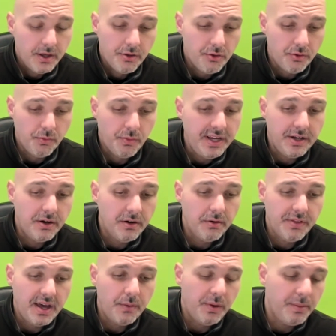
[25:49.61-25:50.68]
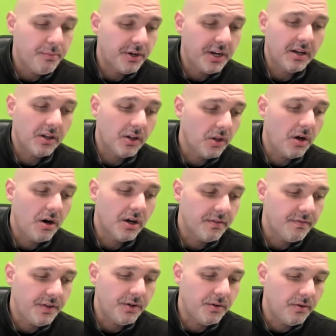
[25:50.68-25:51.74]
So we know that we put out a lot
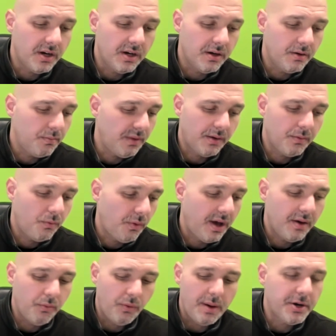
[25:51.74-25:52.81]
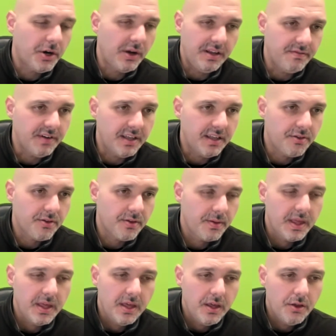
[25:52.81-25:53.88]
of, like webinar invites.
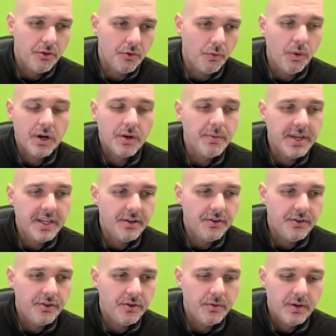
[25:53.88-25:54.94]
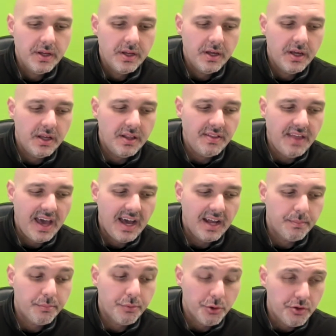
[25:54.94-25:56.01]
So what are we going to do
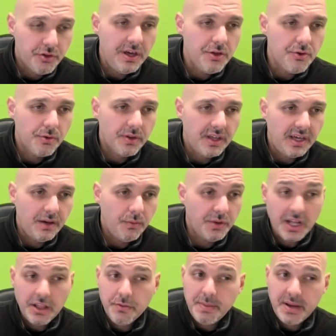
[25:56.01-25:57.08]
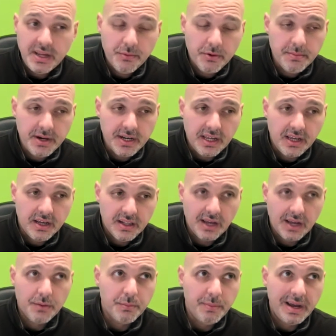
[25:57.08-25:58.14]
that procedurally, without spending more money,
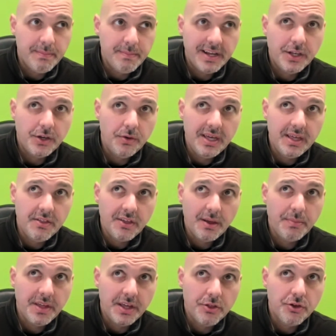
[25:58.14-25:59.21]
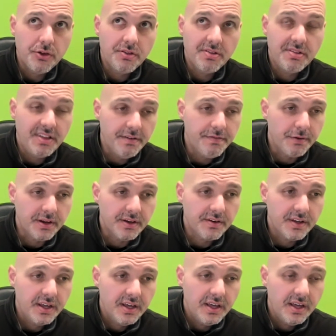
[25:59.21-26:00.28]
like by doing something just different,
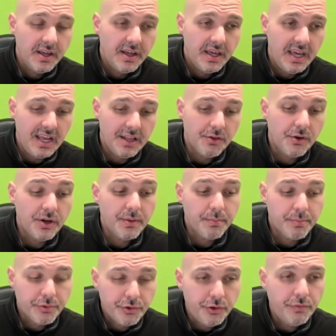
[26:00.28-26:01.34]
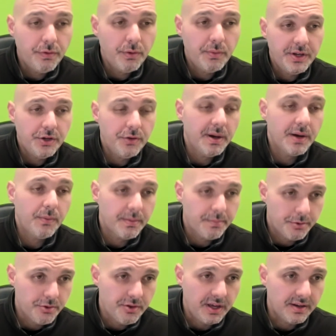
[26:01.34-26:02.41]
it's going to improve what do by
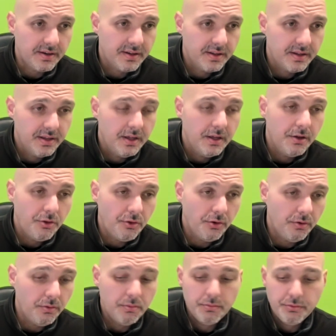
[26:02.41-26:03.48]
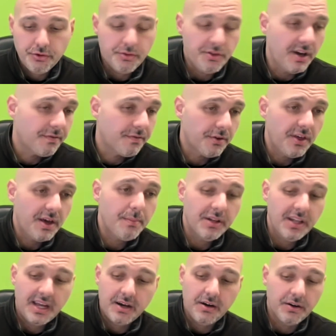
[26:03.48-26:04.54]
1%. So turns out, for
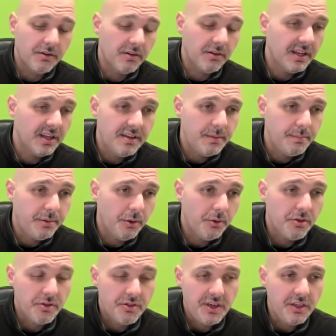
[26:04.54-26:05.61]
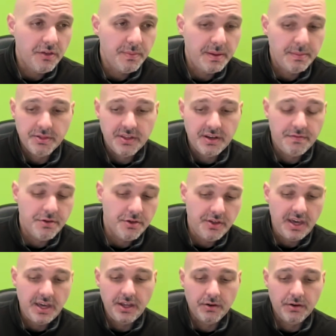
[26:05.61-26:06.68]
example, like on our LinkedIn post, the salespeople, instead of just
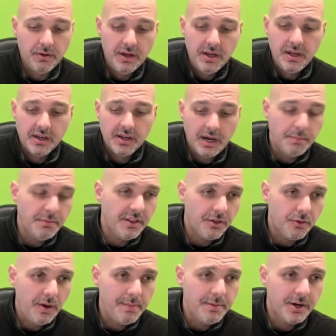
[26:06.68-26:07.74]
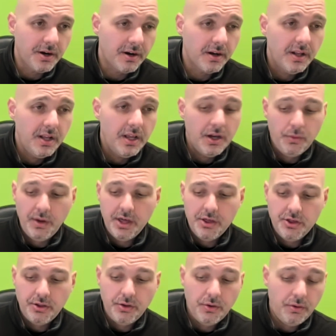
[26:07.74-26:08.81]
saying, come to this webinar, we
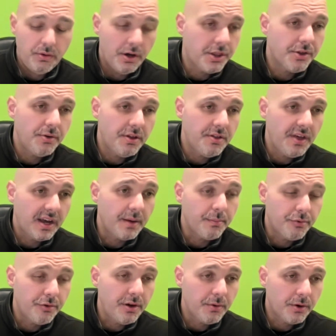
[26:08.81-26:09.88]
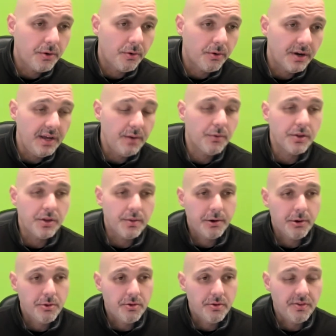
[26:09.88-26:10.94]
actually do a 30-second pre-recording where the
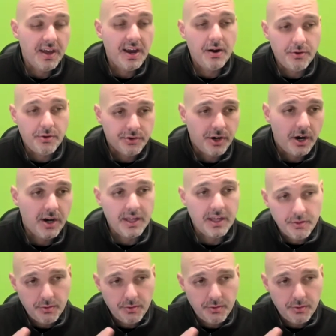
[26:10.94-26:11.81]
person's there and you're talking.